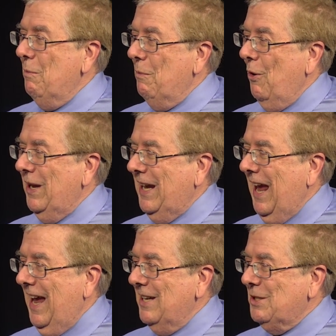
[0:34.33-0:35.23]
Marty
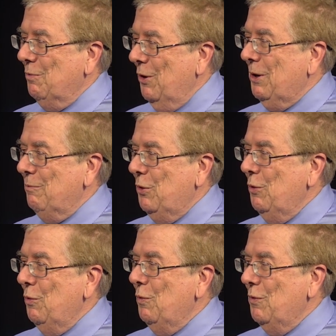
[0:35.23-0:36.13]
Katz. Welcome
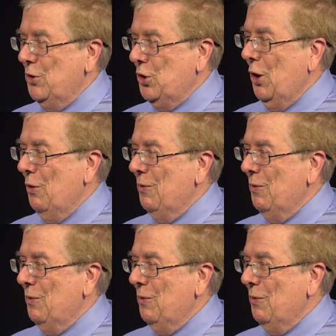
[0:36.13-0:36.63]
to the show.